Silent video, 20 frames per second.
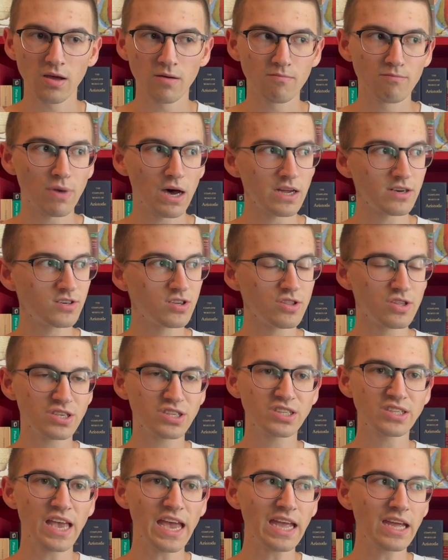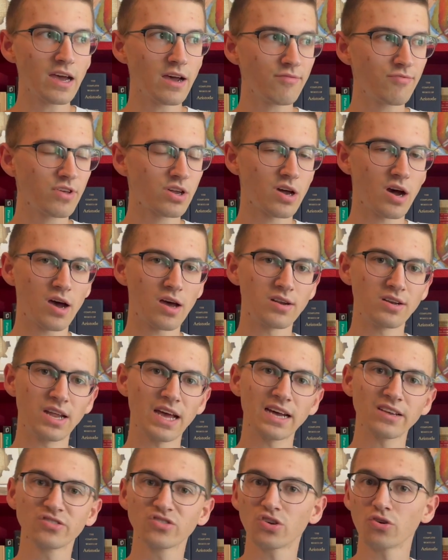but to the state of the
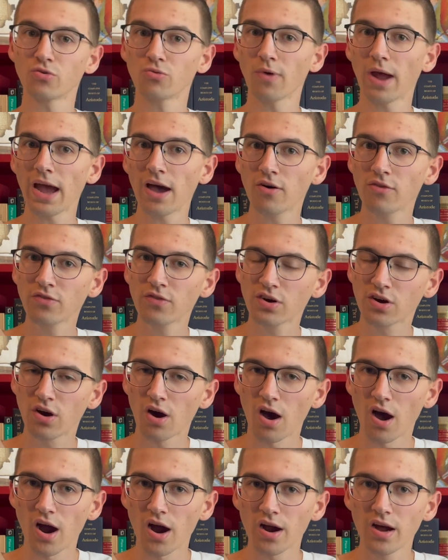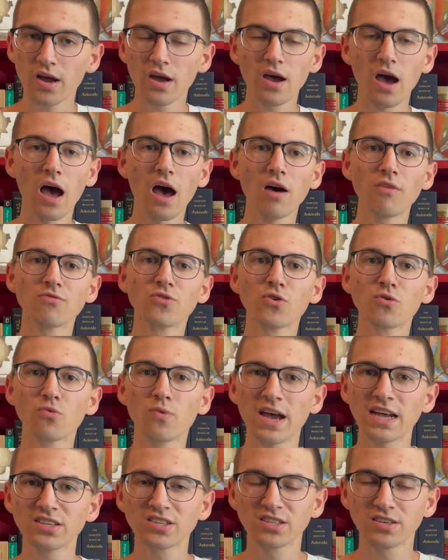context around the car, of the
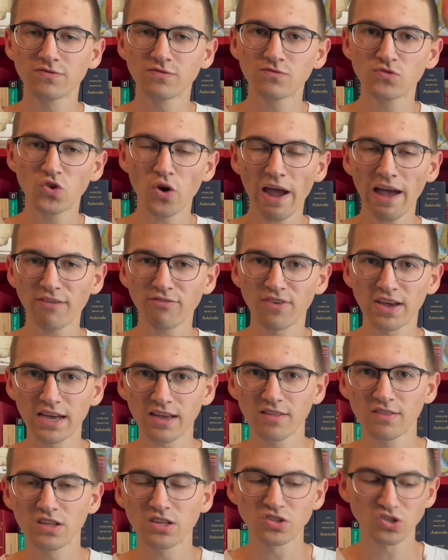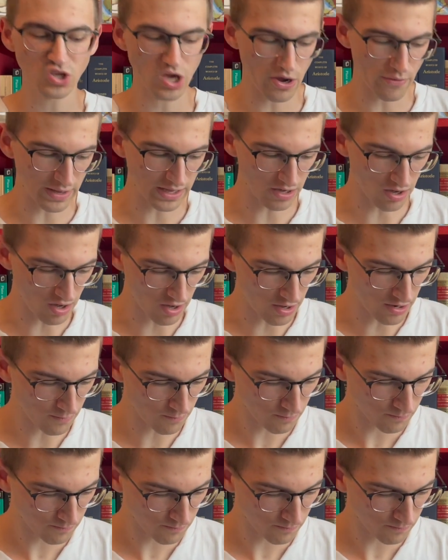rest of traffic that's going on.